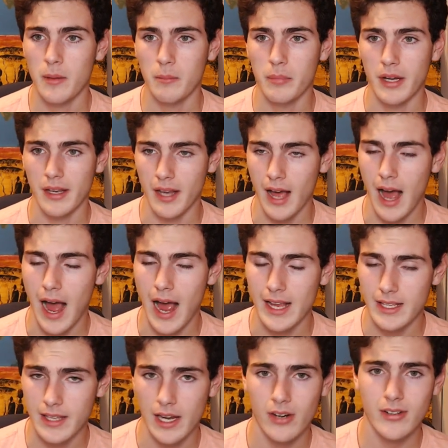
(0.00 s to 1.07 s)
But I
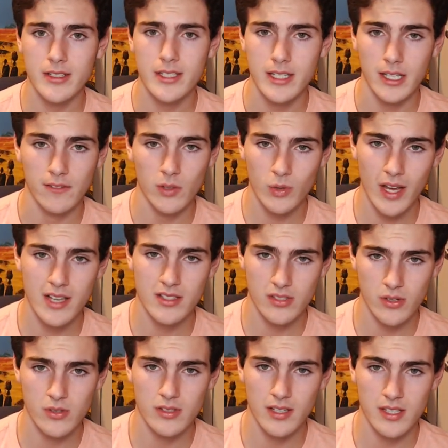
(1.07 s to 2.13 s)
guarantee if you guys
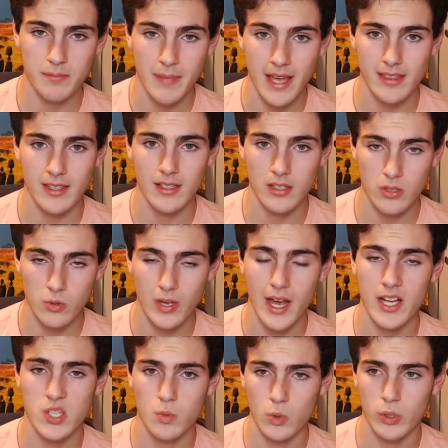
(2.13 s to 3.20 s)
use this method, you
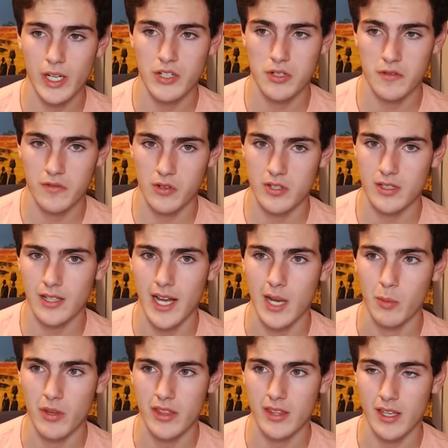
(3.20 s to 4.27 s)
guys will get your first
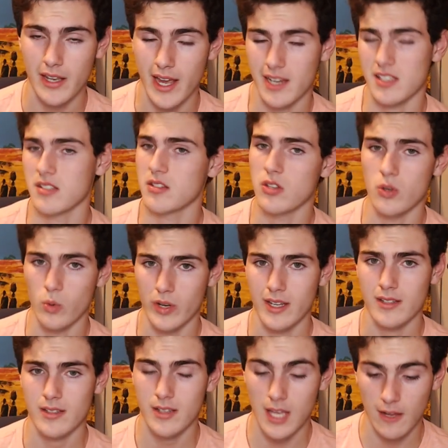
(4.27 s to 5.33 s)
client within the next 2
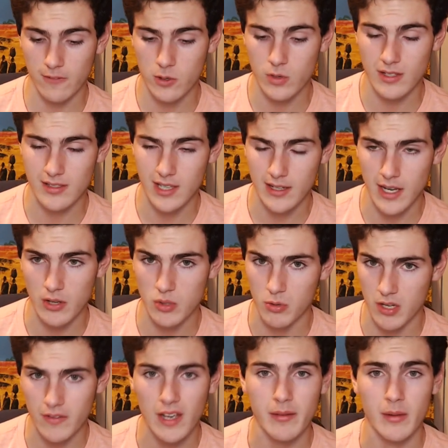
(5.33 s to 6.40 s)
weeks, if you can send out
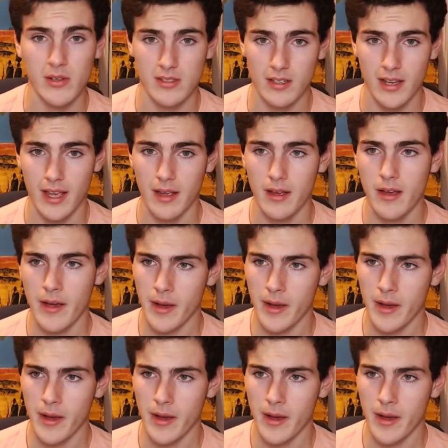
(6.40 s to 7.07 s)
25 emails a day.